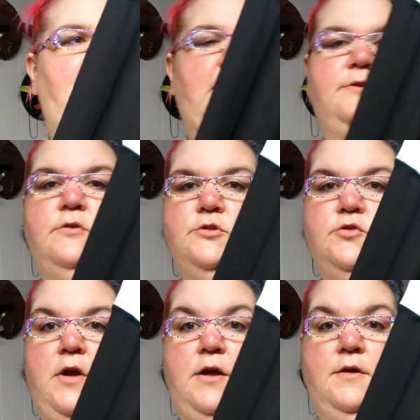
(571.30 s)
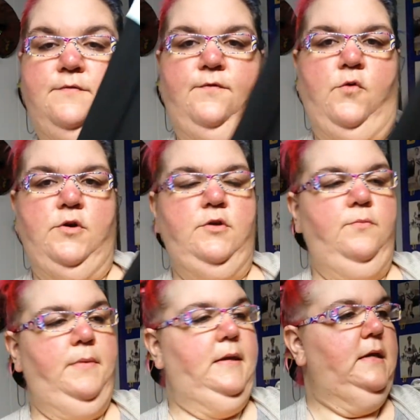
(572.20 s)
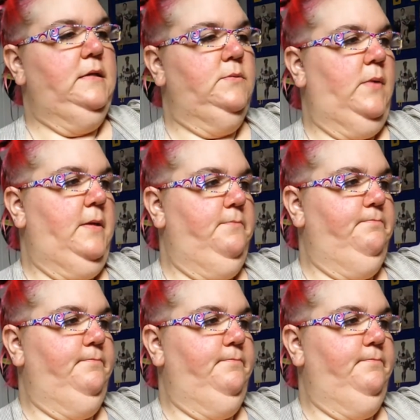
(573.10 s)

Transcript: can't do a try on for you because, well,